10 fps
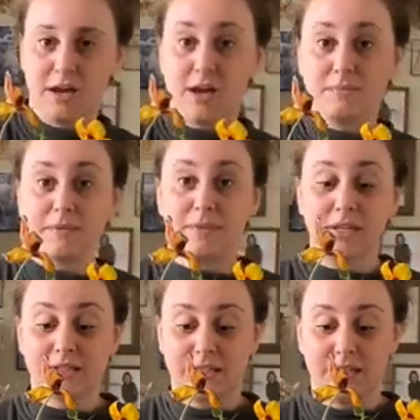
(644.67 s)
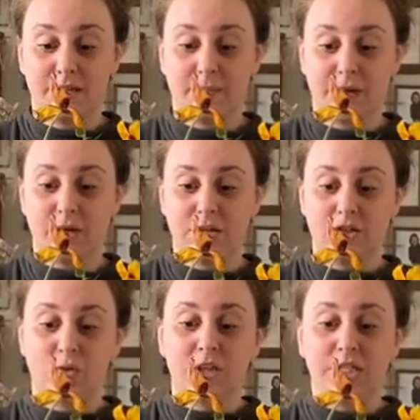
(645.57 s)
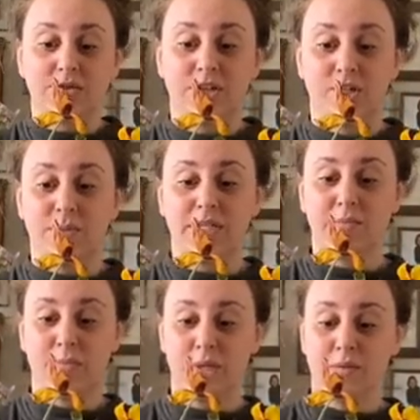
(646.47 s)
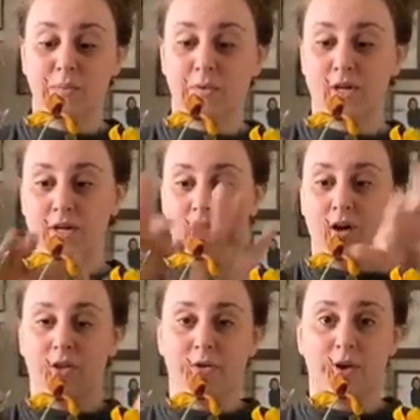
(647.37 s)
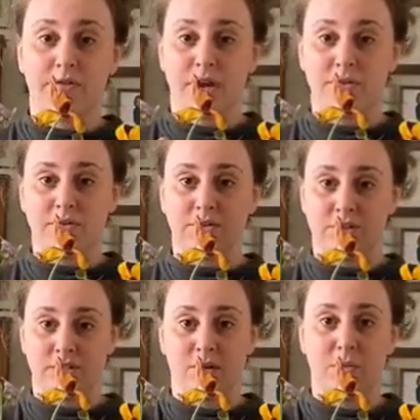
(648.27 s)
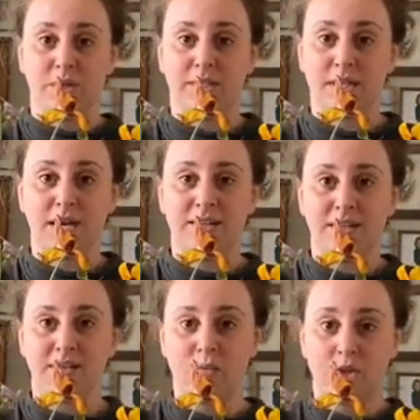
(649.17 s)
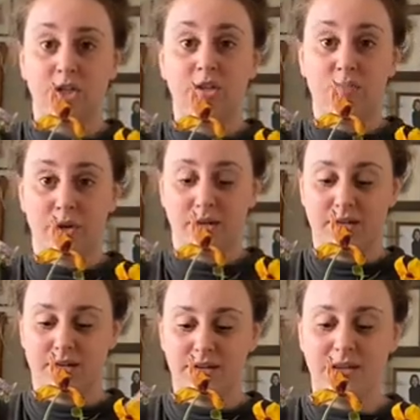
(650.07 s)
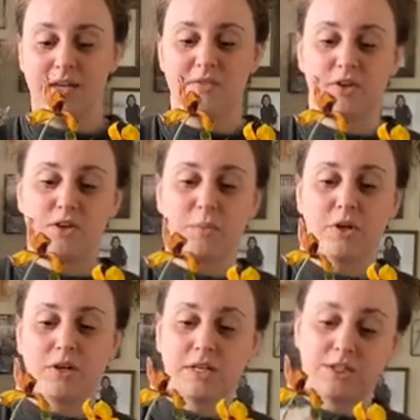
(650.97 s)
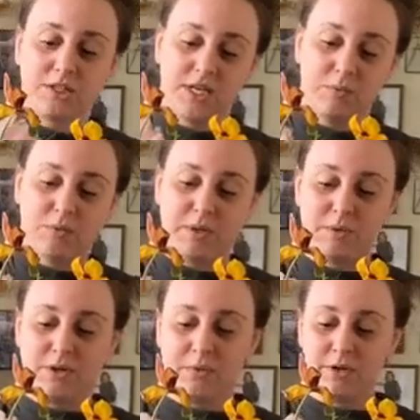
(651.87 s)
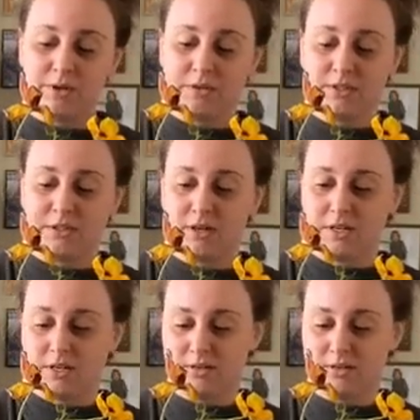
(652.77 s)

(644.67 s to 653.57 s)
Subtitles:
Something else to think about. Do you want this arrangement to be pretty all the way around or just on one side? Where are you gonna put it? If you're gonna put it on kitchen table, maybe all the way around is a good idea.